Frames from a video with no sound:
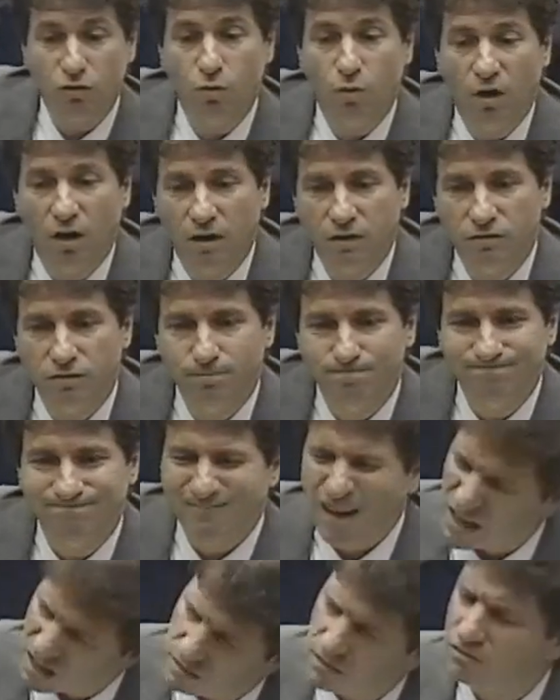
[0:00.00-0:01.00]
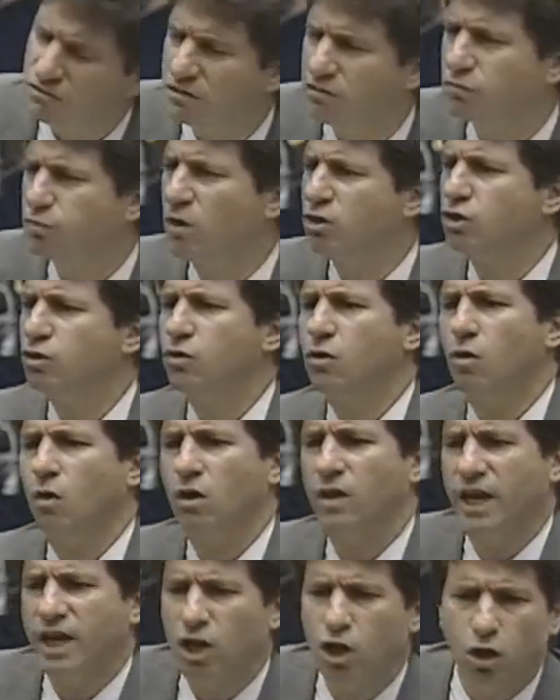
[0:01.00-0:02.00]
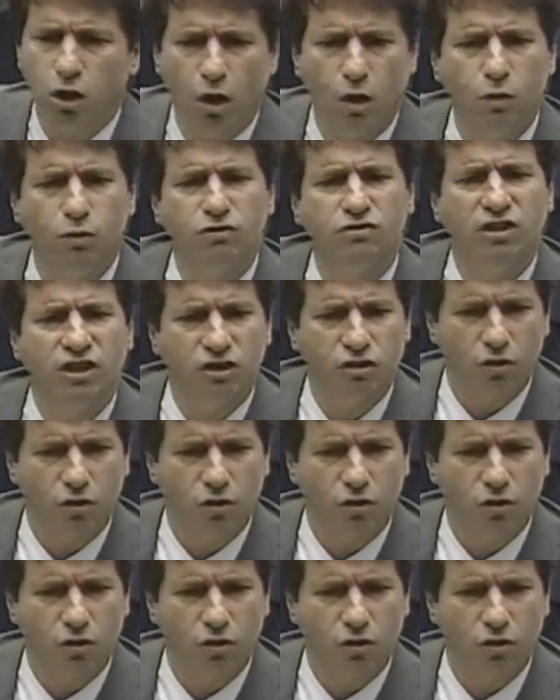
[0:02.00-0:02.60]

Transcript: was, this is what you call a closed-in